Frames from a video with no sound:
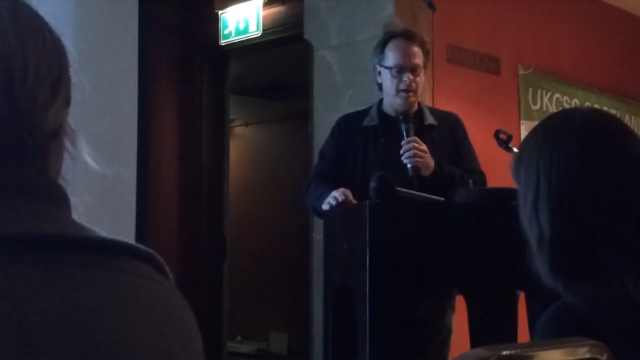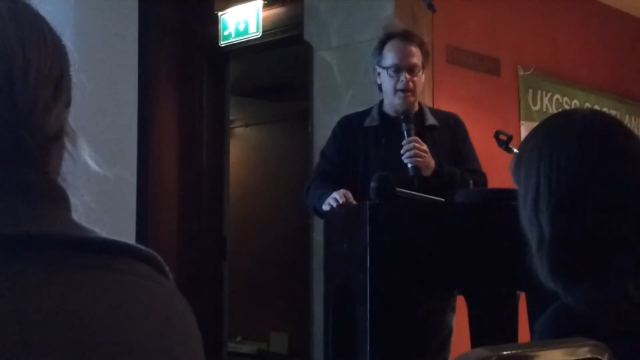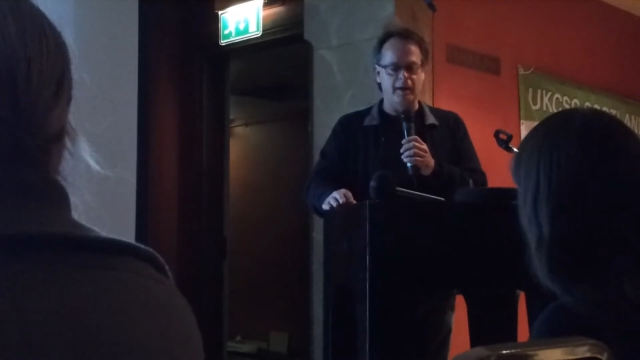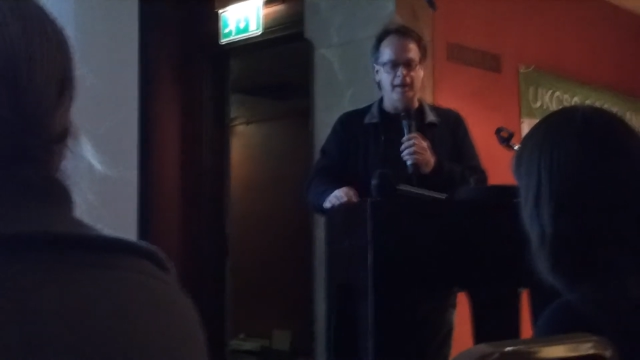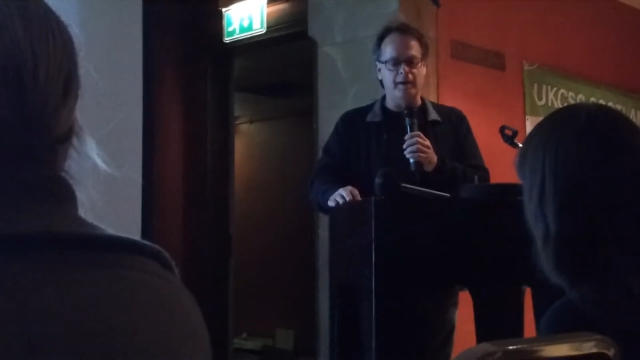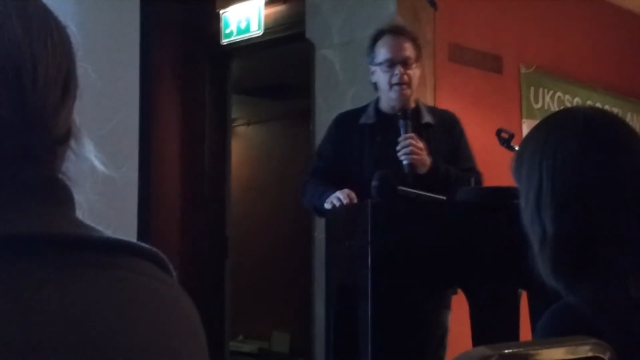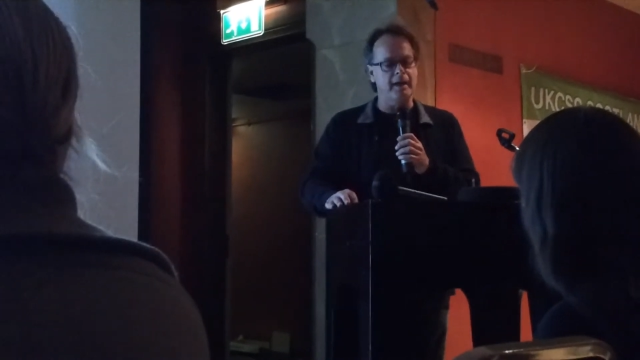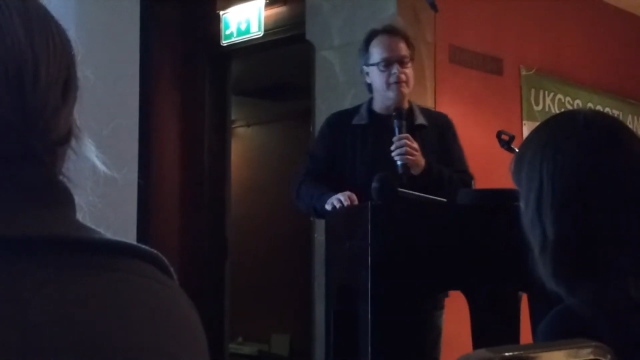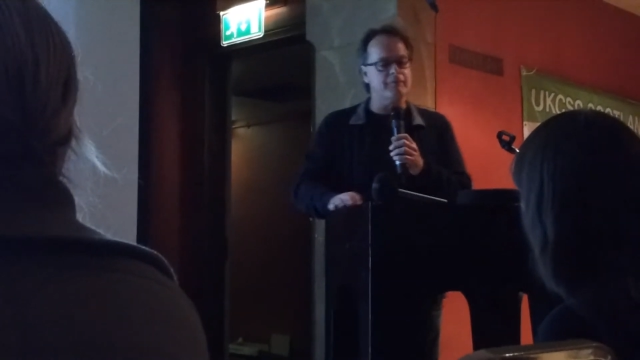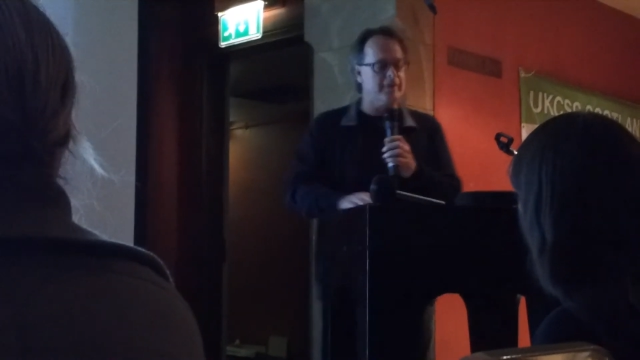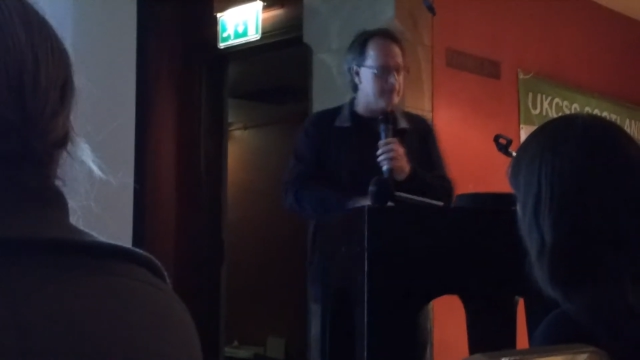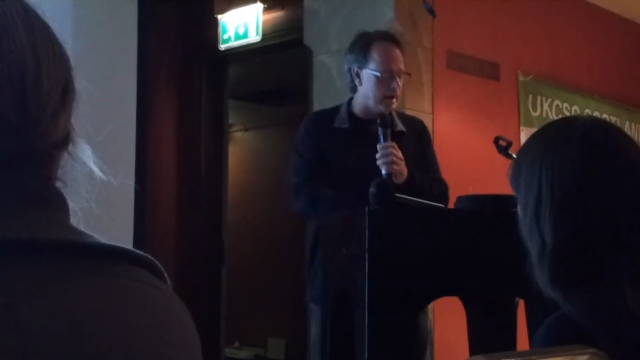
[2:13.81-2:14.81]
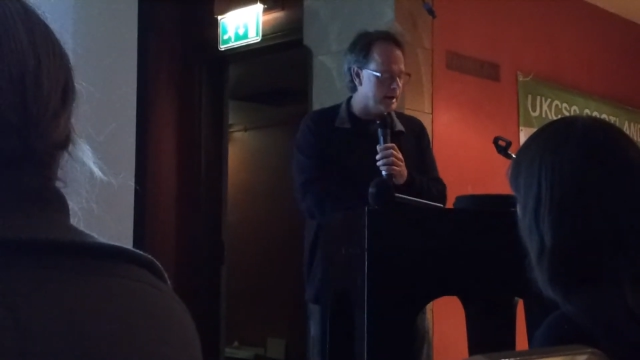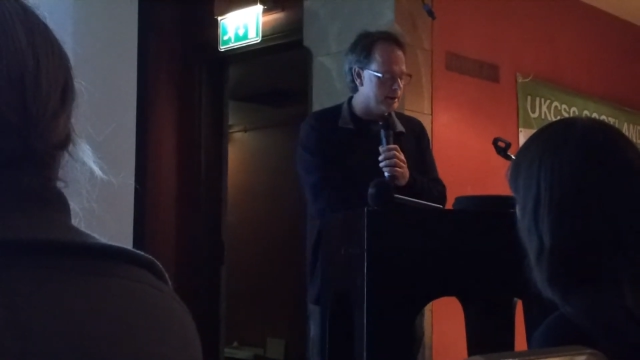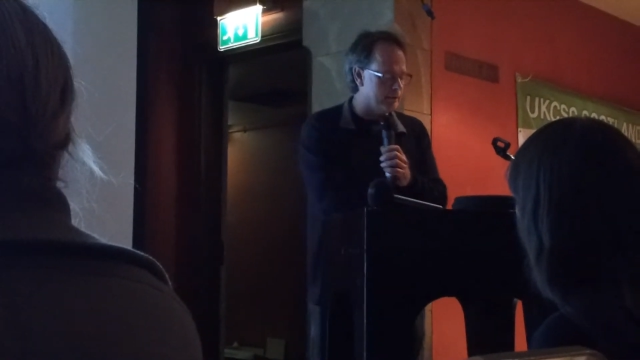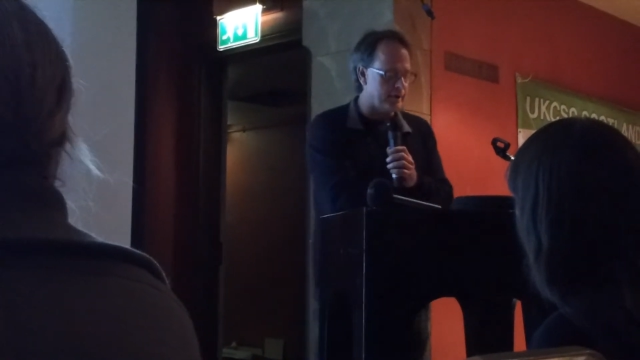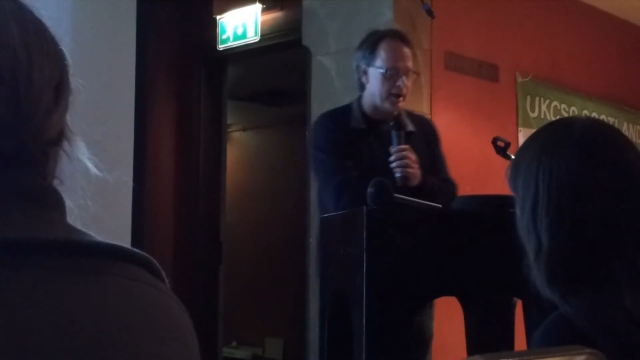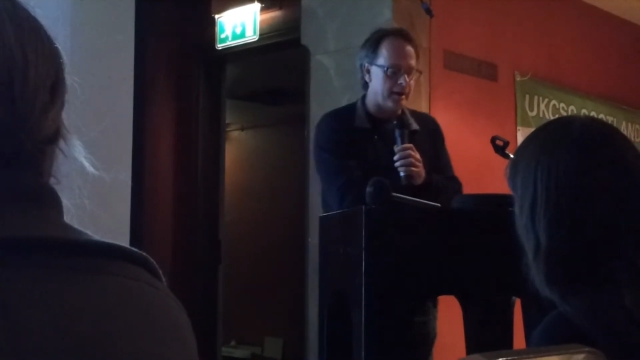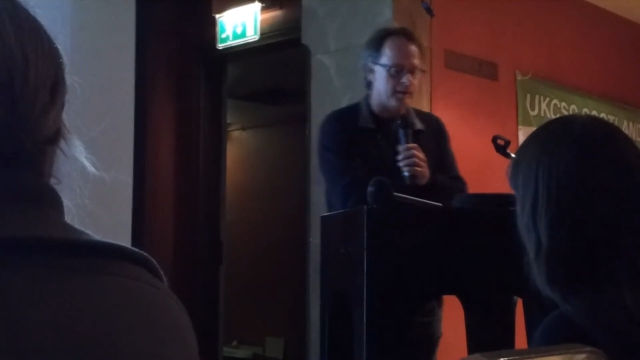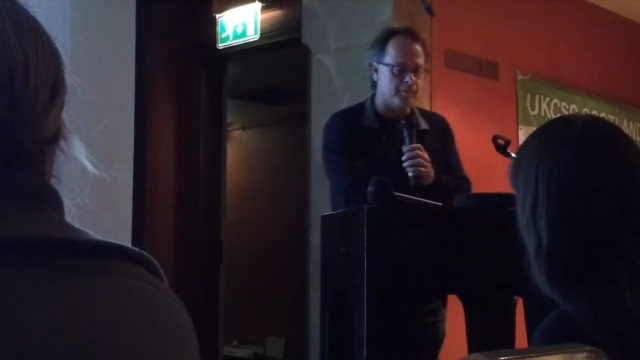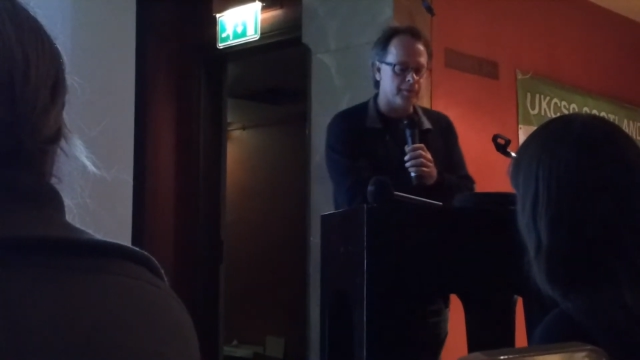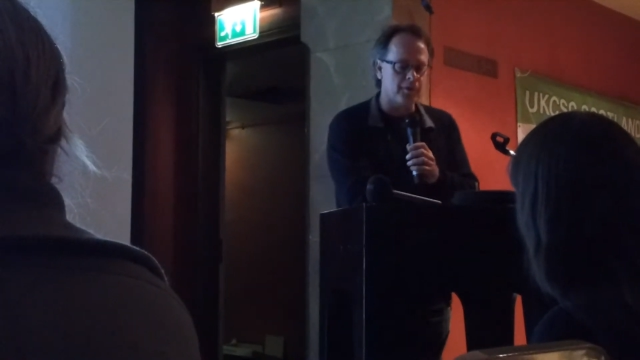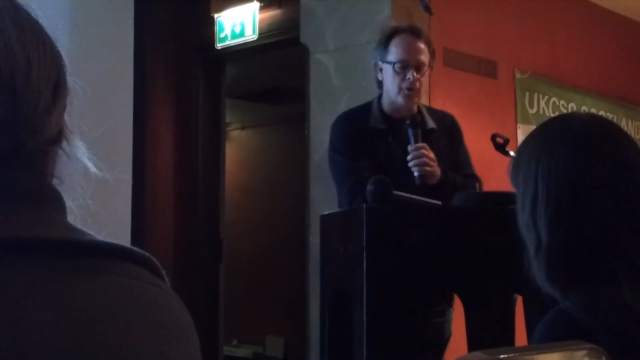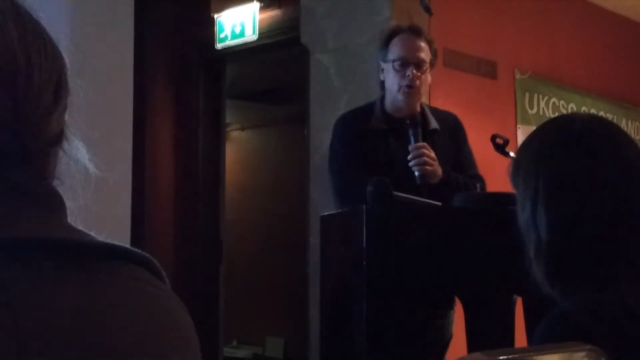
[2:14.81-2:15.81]
every kind of
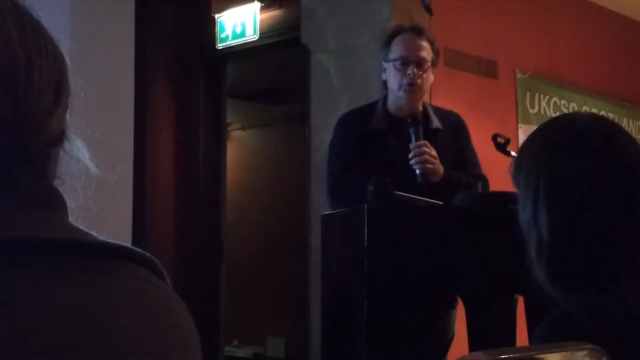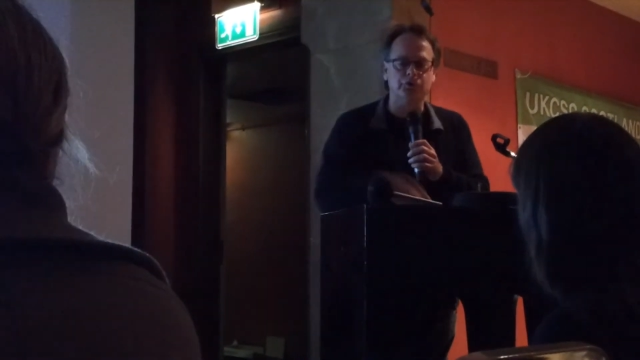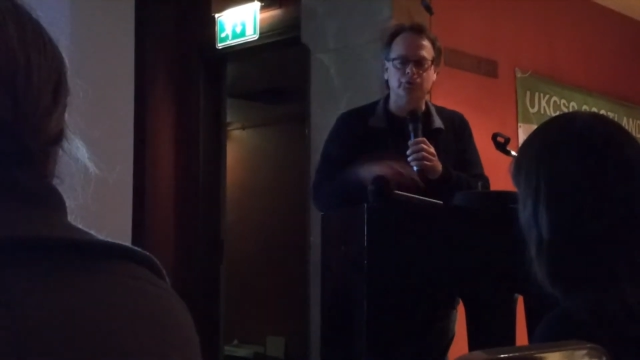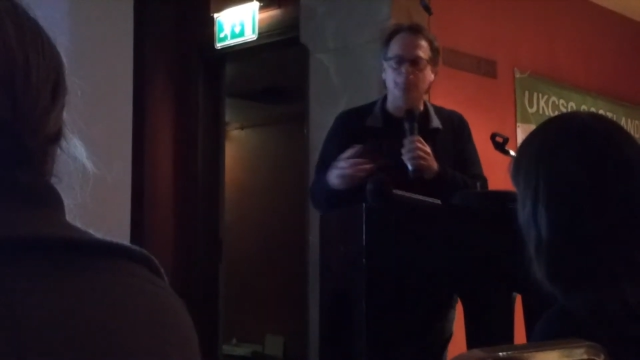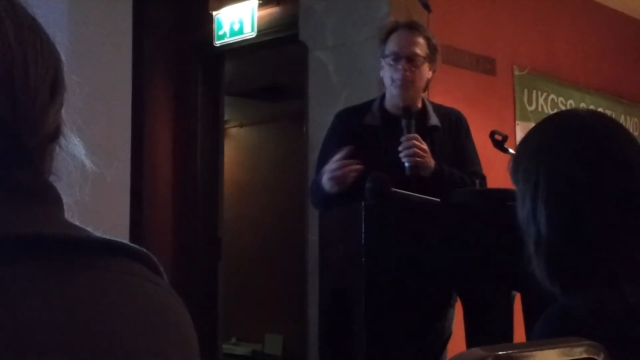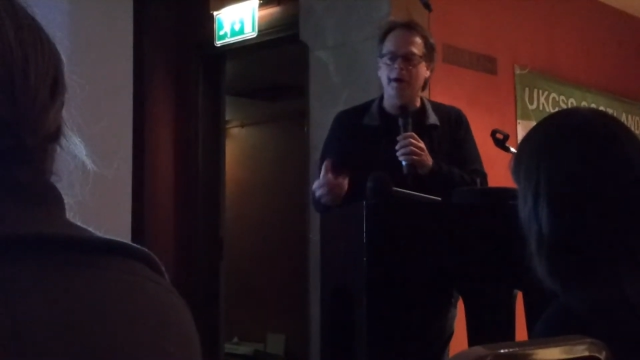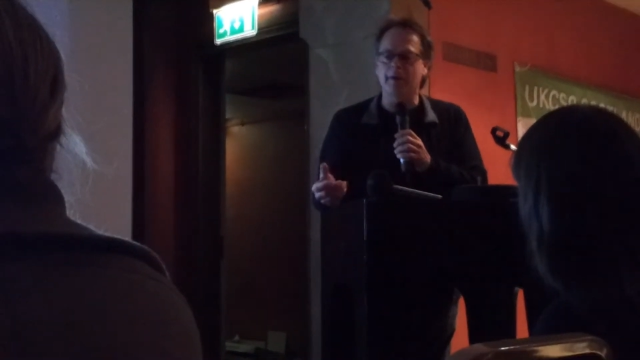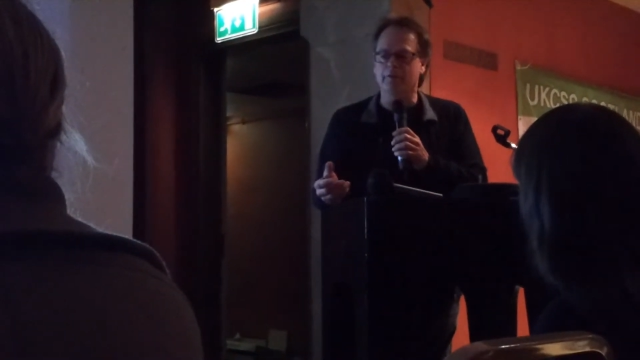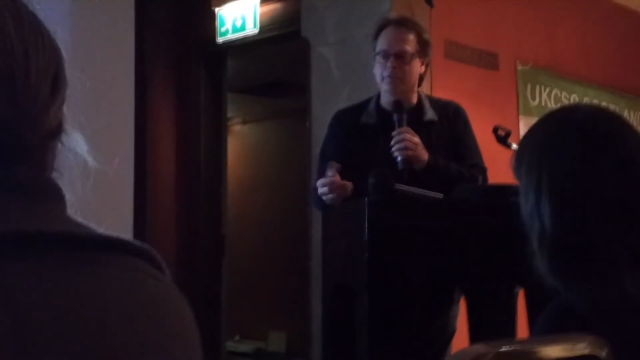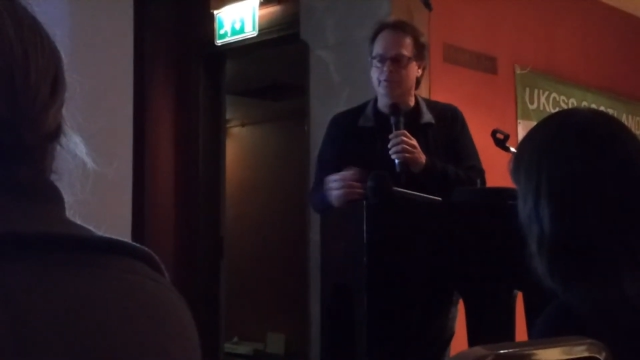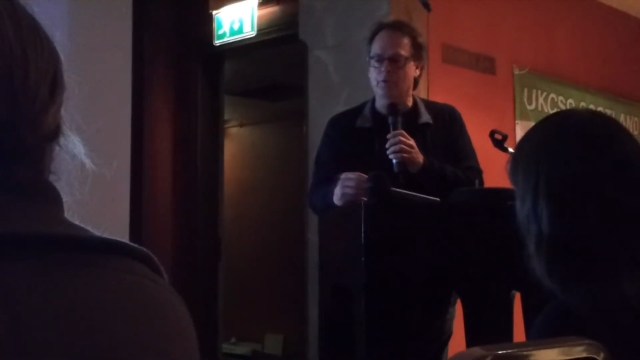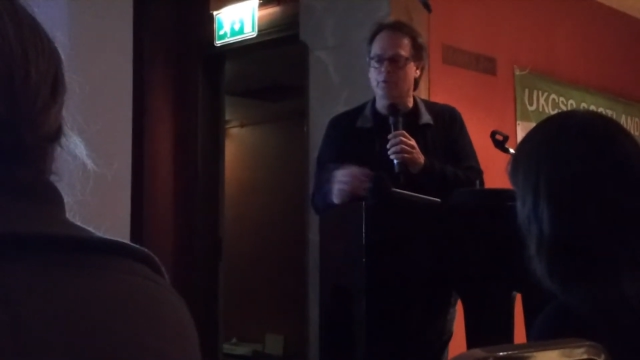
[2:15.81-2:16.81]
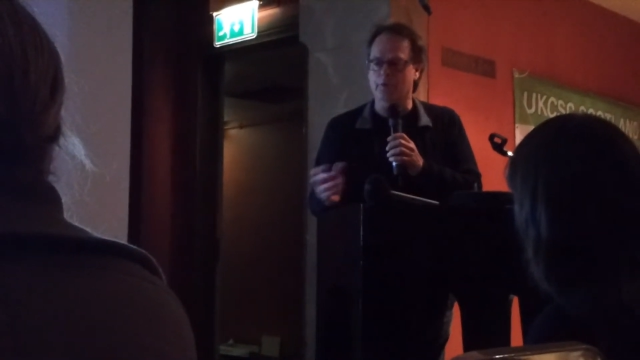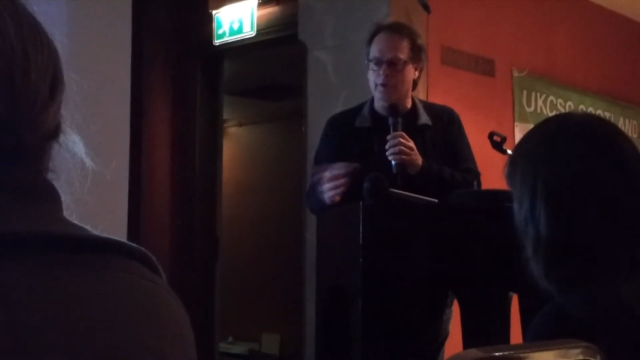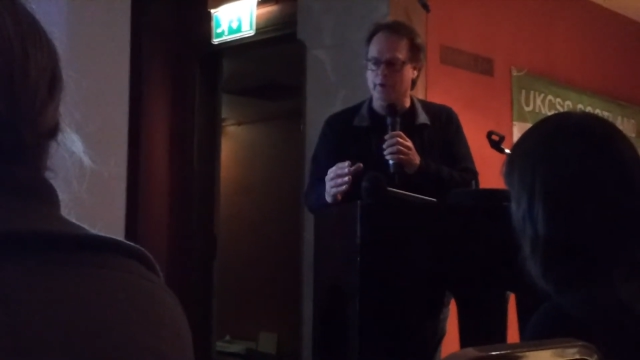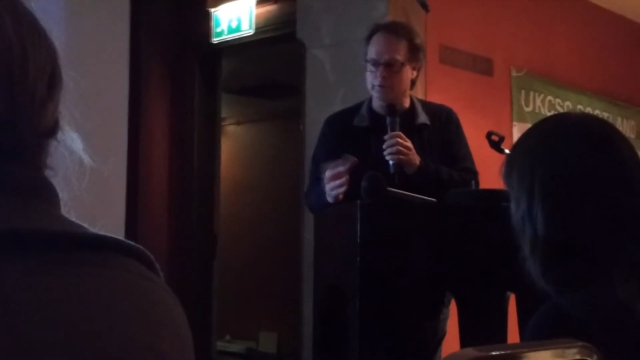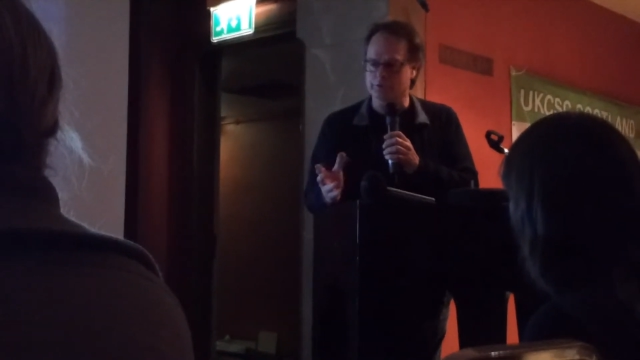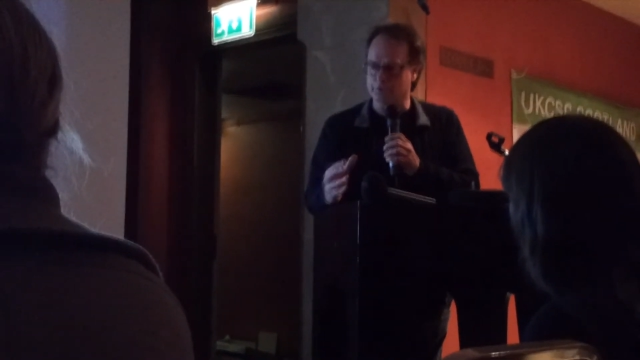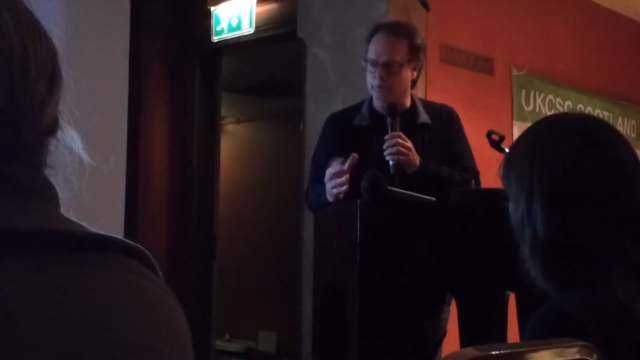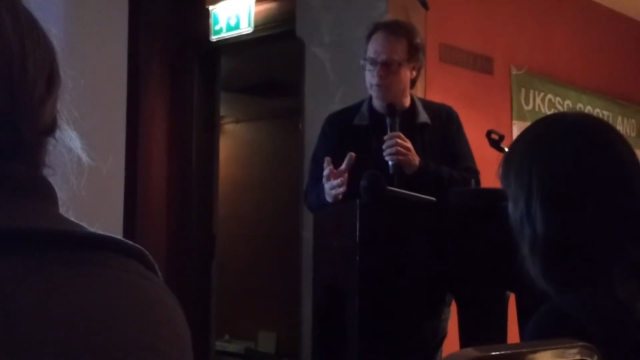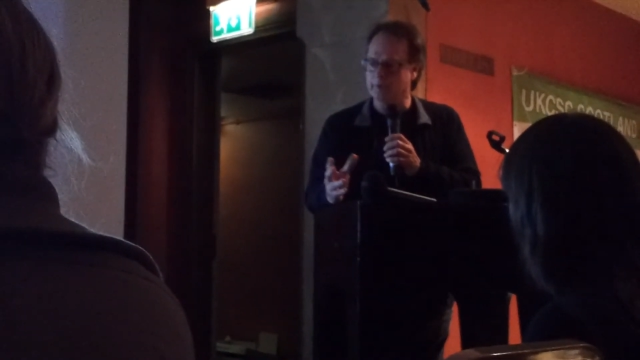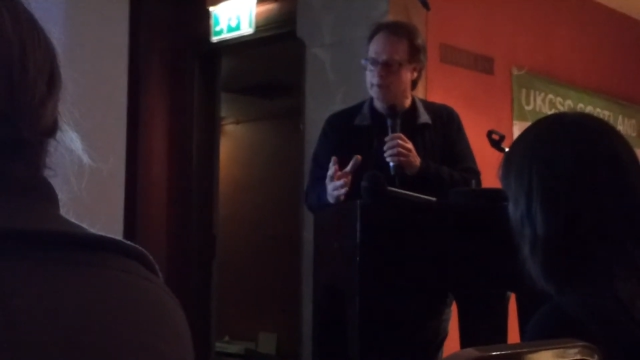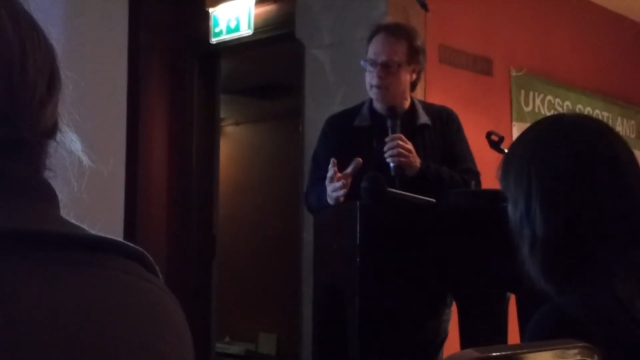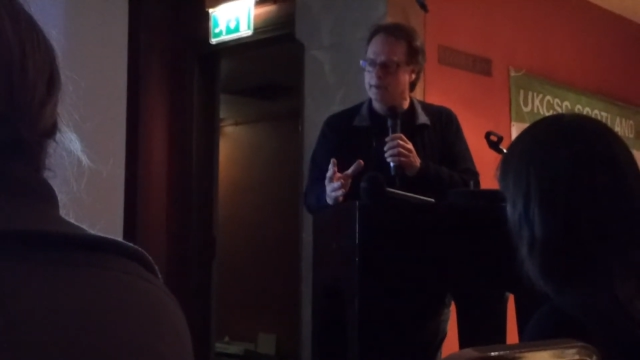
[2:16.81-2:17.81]
cultural milestone or cultural